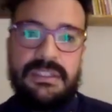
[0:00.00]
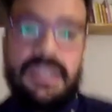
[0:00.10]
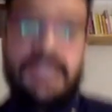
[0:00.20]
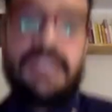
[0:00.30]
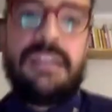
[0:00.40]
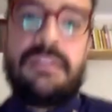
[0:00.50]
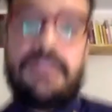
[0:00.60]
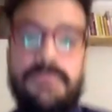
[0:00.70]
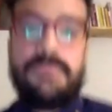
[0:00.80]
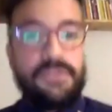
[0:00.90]
And
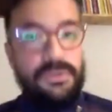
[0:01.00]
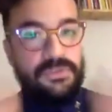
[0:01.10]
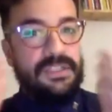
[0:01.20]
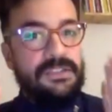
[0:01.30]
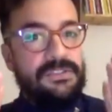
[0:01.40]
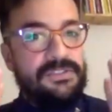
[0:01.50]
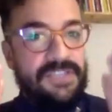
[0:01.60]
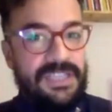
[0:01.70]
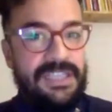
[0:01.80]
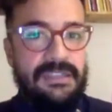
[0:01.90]
but you still
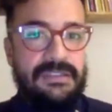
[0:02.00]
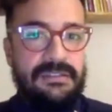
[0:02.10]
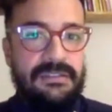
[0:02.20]
see